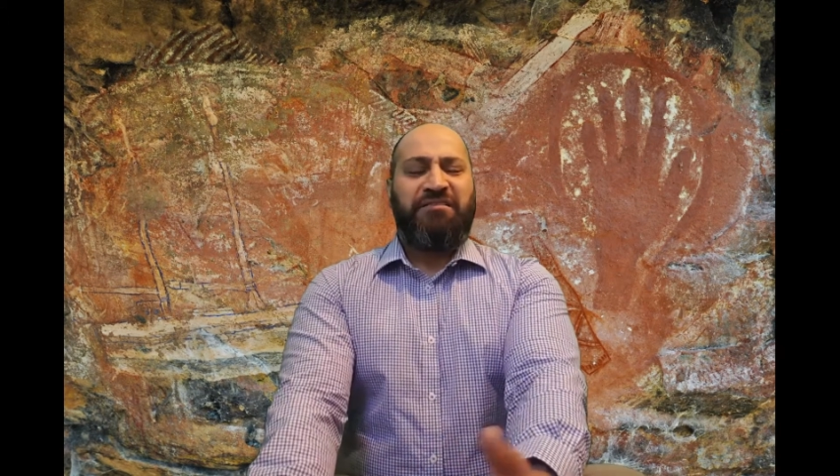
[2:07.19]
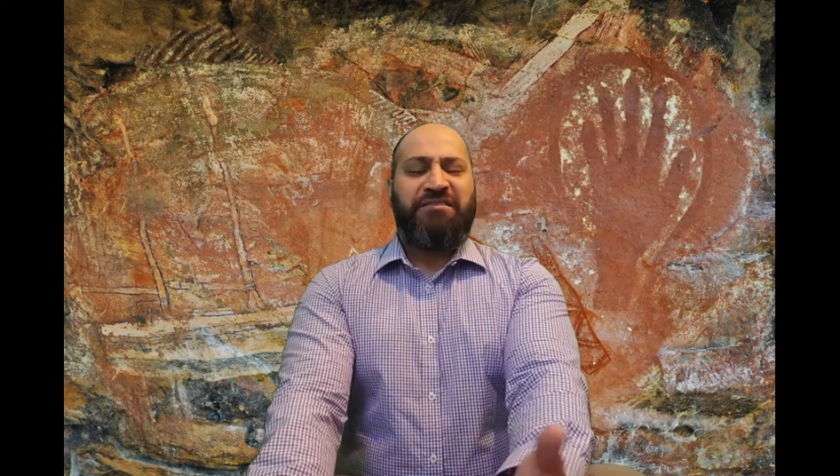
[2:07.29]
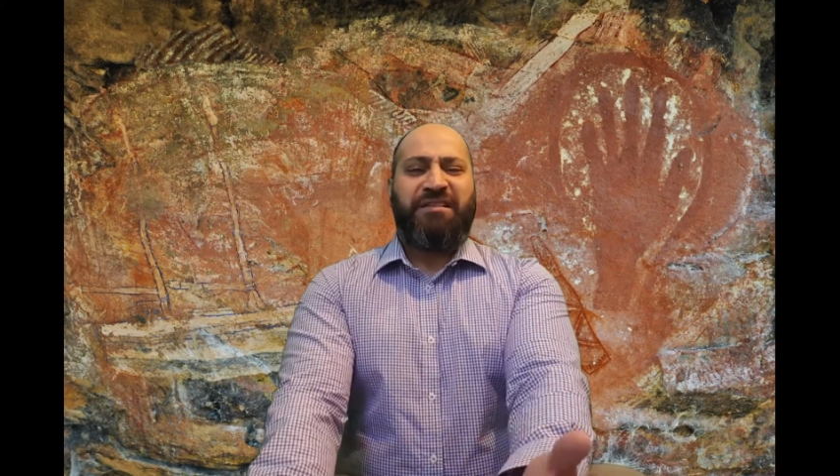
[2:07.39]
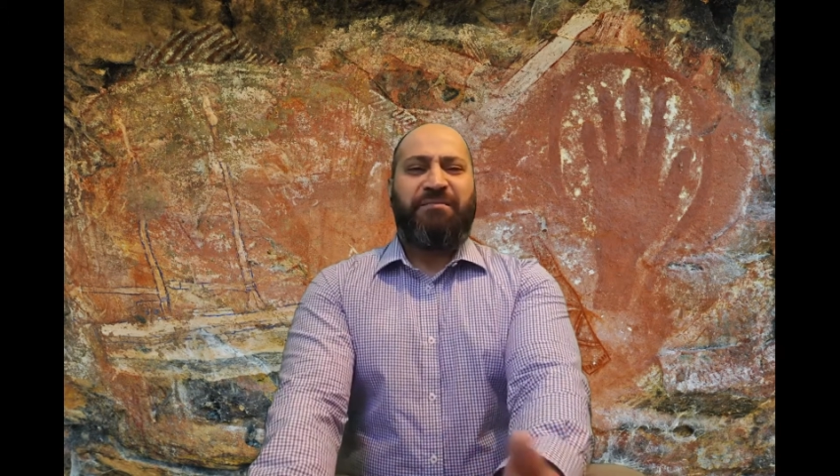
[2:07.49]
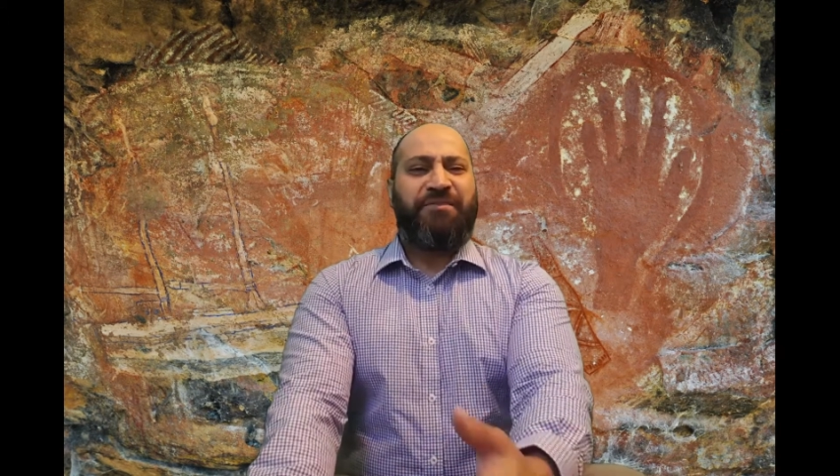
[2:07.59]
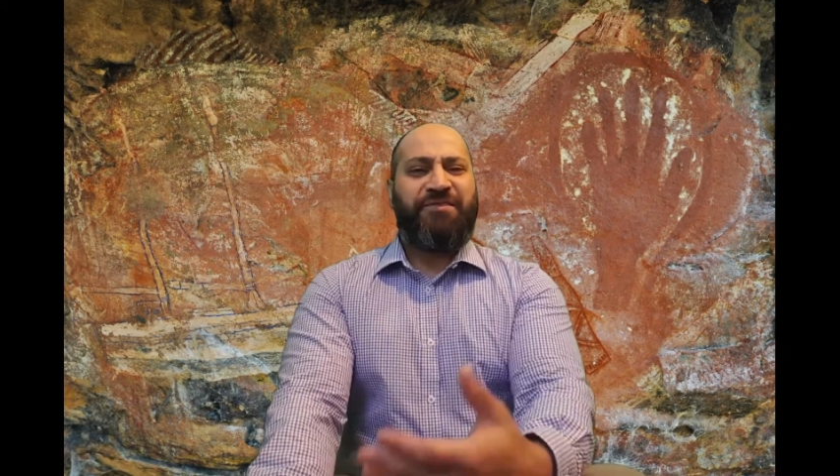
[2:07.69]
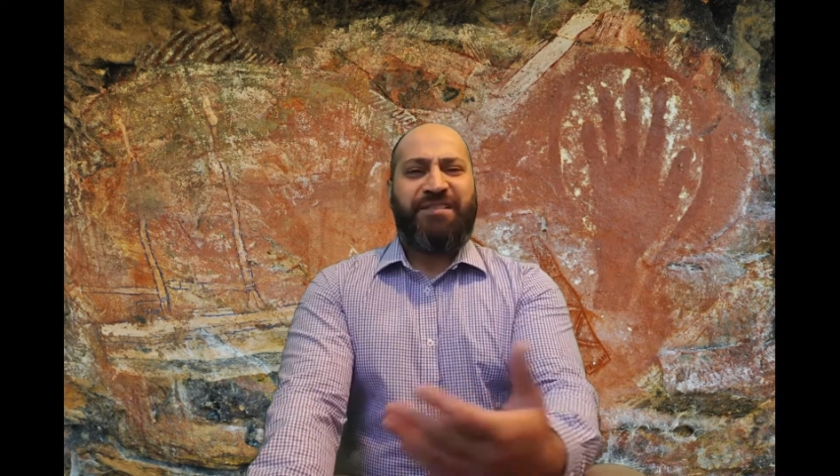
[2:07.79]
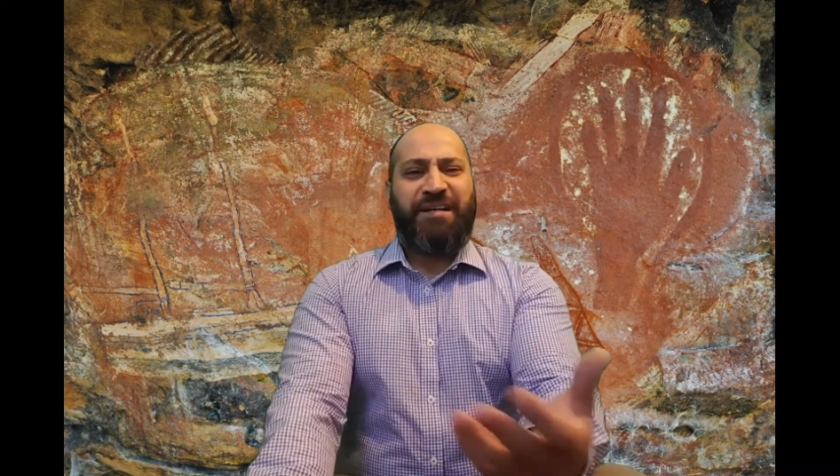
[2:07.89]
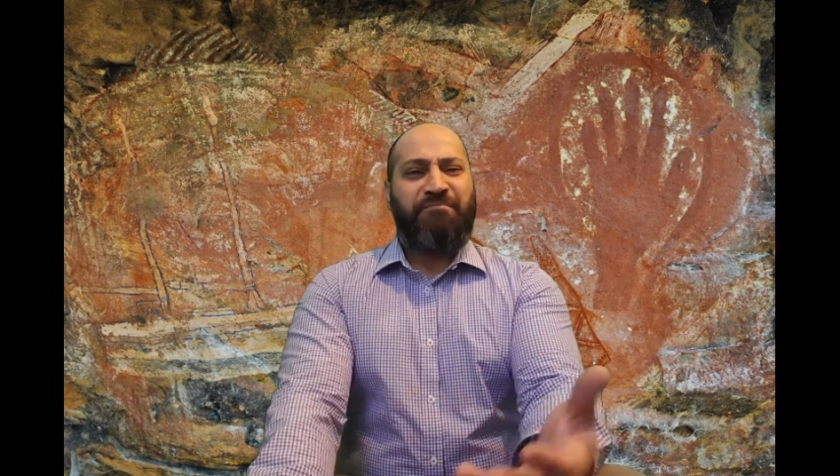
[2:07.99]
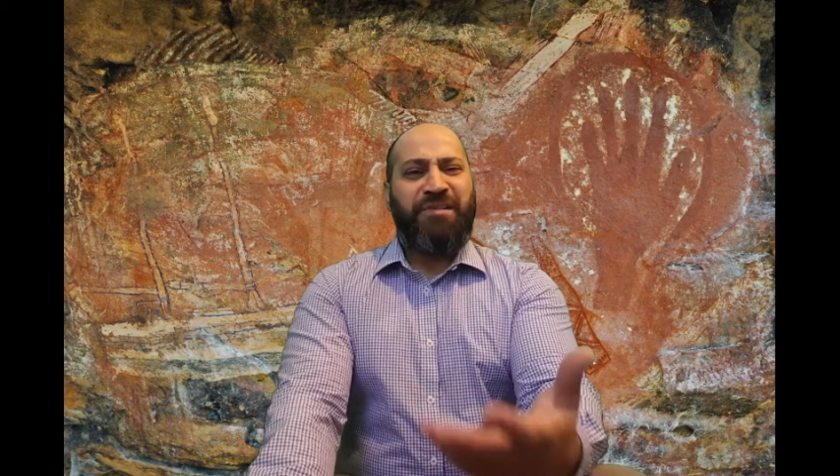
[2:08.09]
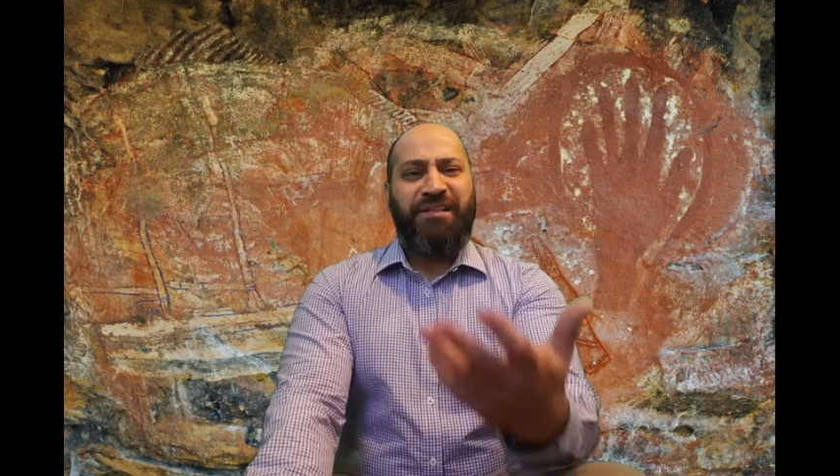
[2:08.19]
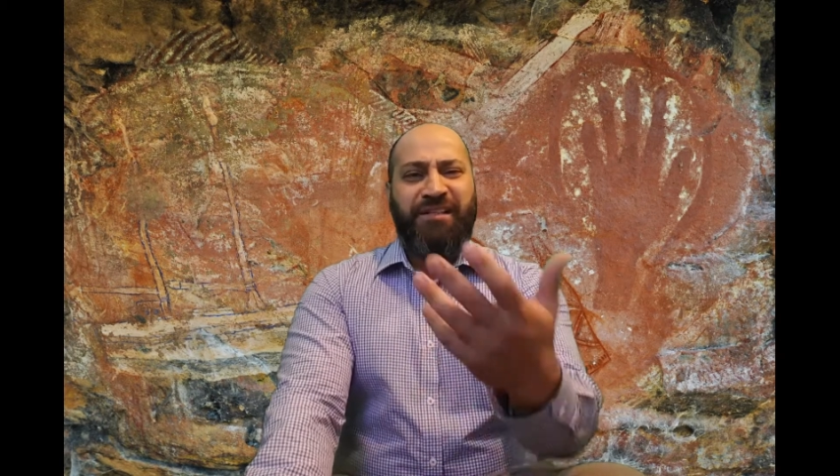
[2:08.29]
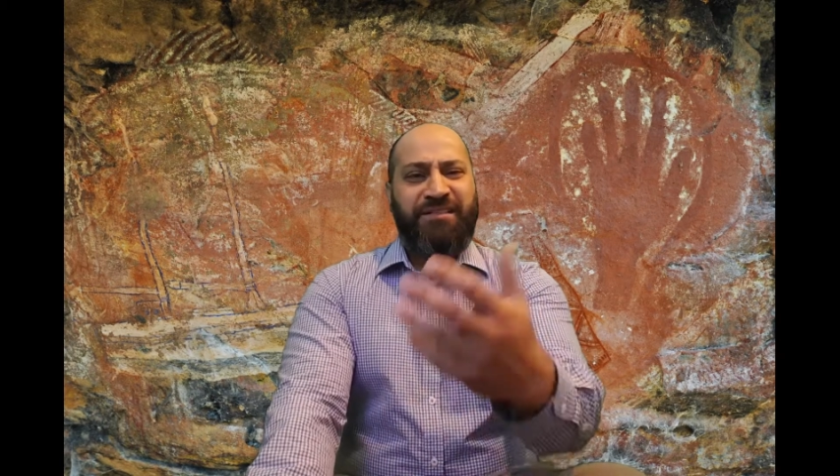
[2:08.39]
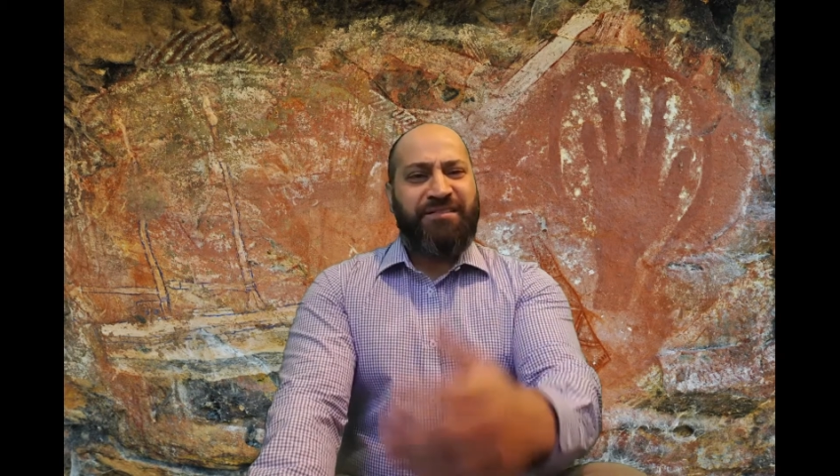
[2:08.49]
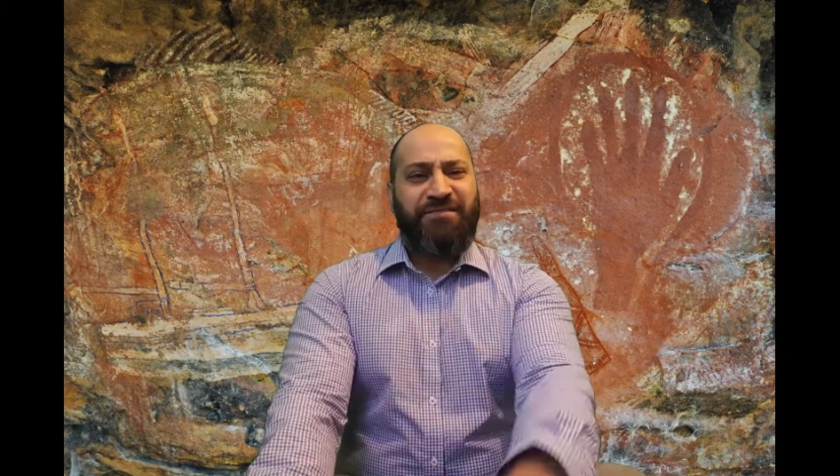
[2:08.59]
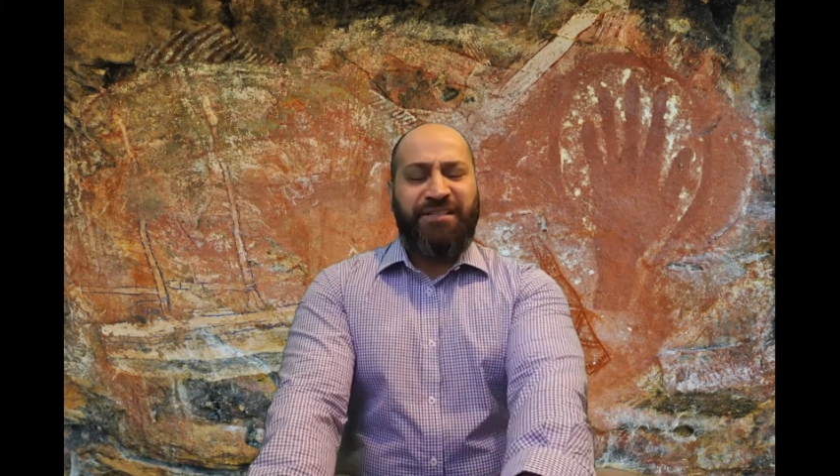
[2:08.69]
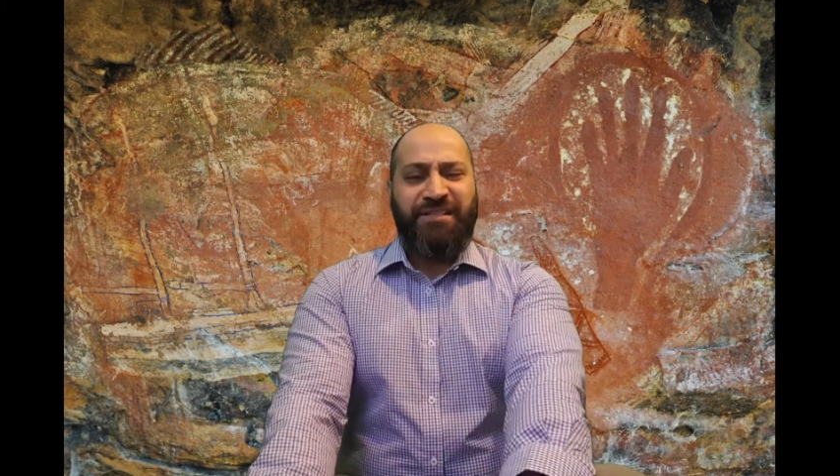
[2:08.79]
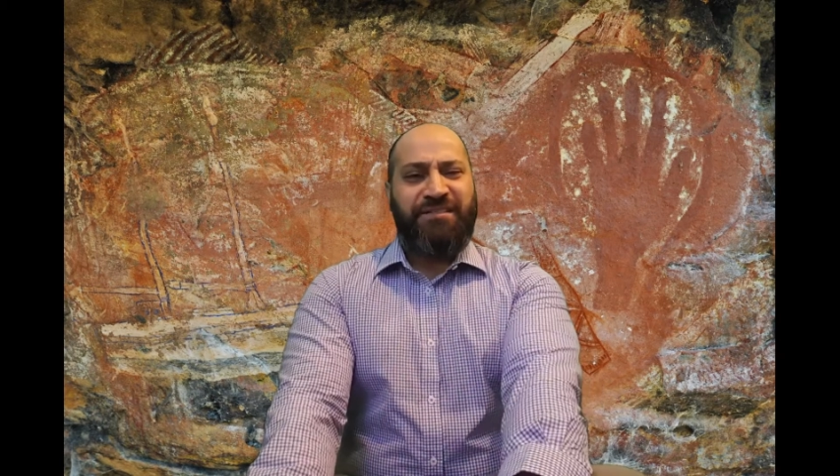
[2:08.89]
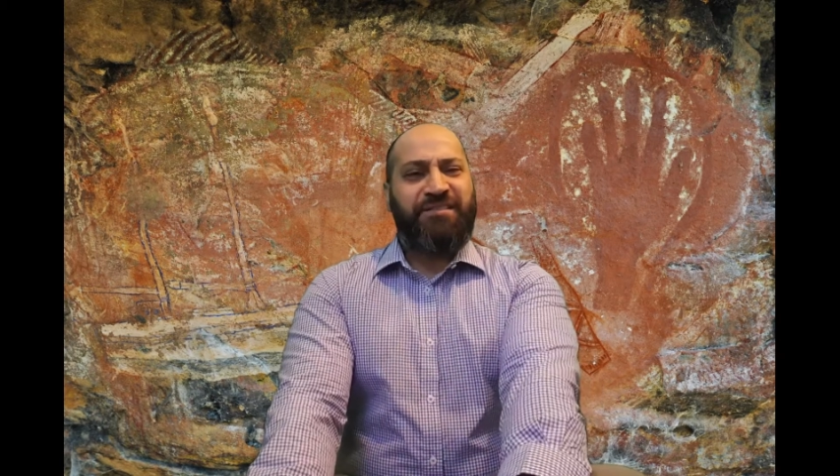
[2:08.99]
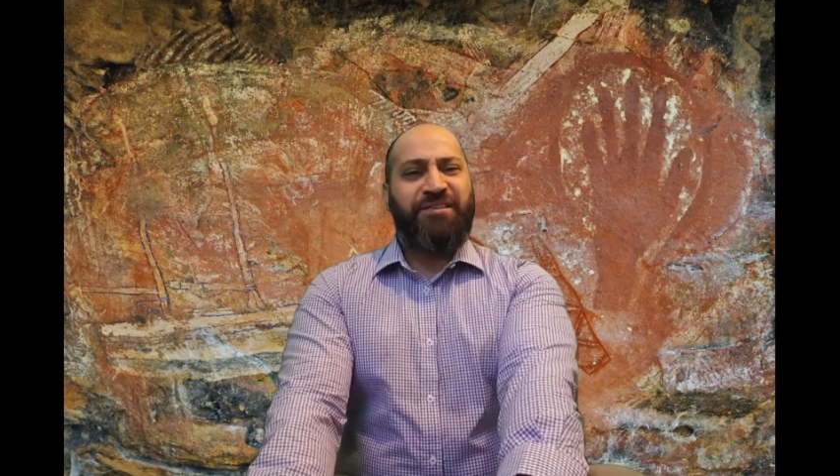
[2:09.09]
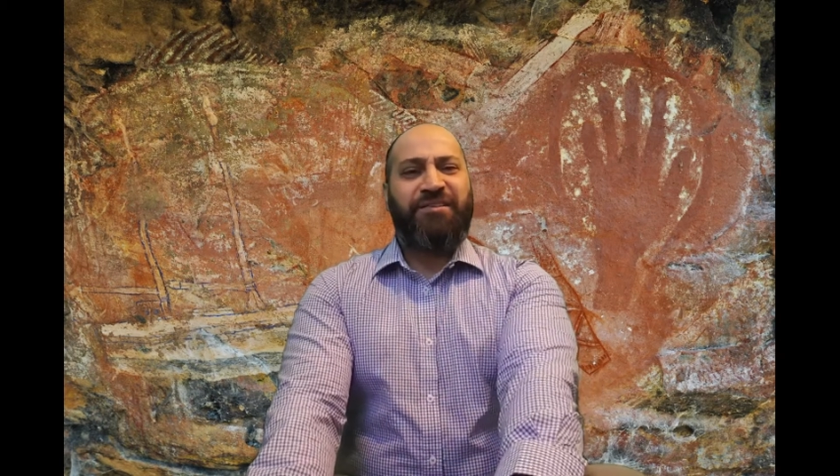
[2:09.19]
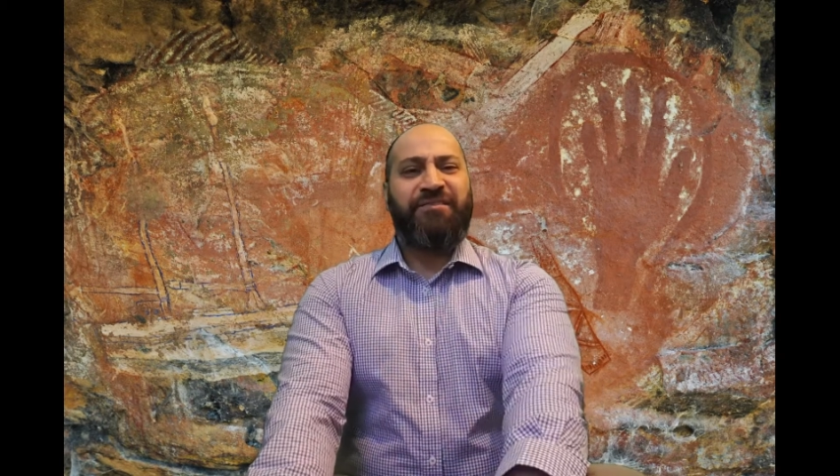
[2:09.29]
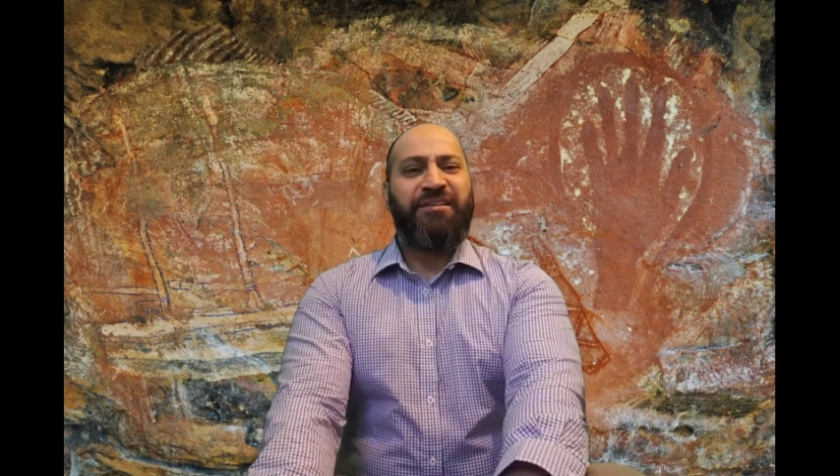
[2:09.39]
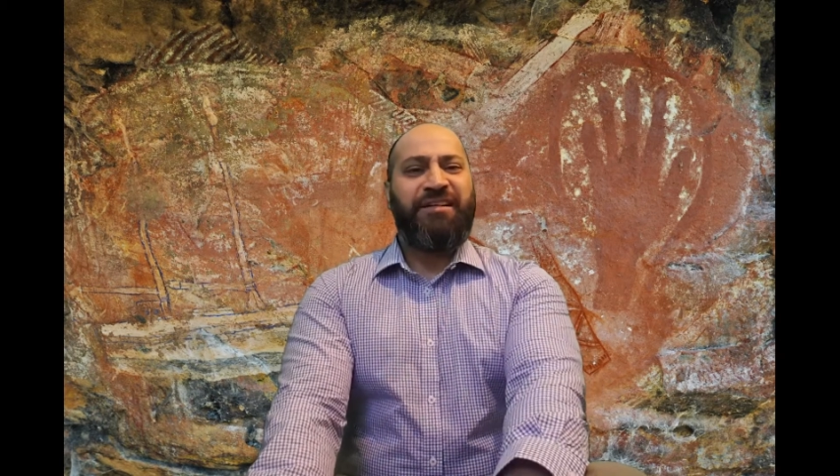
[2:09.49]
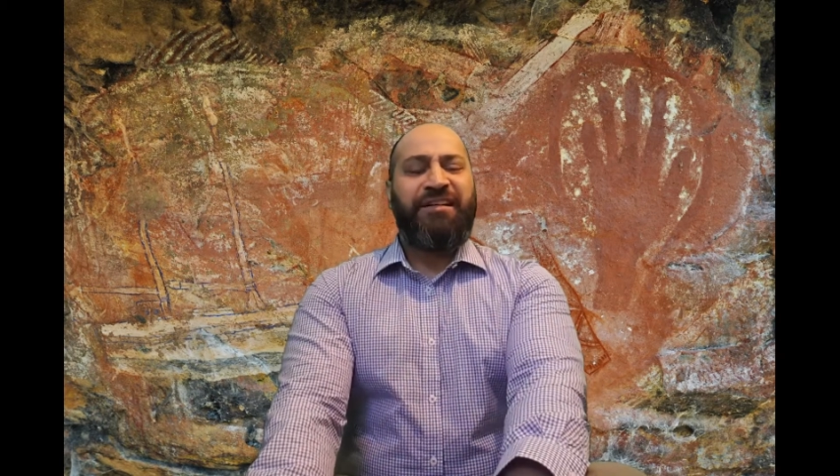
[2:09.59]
some even say millions of years ago,